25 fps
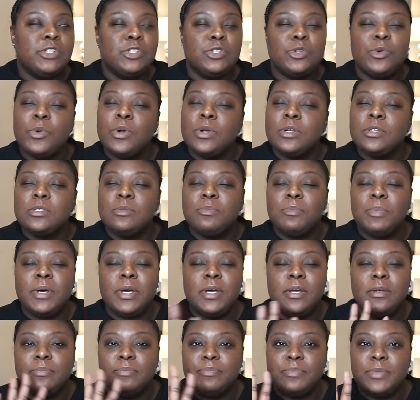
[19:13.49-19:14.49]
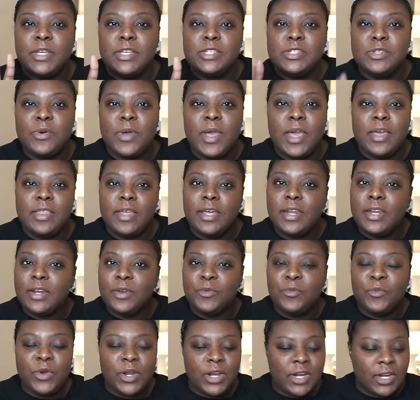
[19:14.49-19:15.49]
shorts, but it's okay that it
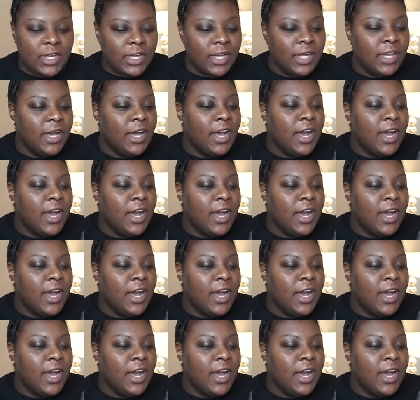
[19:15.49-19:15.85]
didn't work.